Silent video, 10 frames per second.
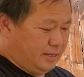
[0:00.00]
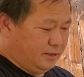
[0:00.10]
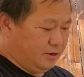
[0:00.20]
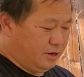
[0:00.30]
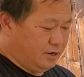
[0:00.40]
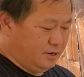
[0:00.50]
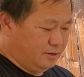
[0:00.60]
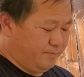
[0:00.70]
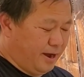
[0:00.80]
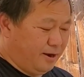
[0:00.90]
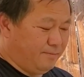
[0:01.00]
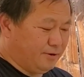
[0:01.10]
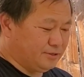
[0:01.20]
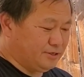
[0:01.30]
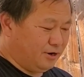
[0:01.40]
the pile of bone
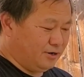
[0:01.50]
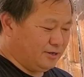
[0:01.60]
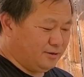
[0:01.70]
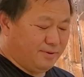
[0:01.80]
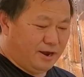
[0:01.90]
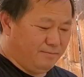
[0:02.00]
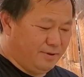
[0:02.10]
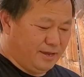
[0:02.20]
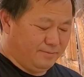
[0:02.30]
is taller than the pile of meat,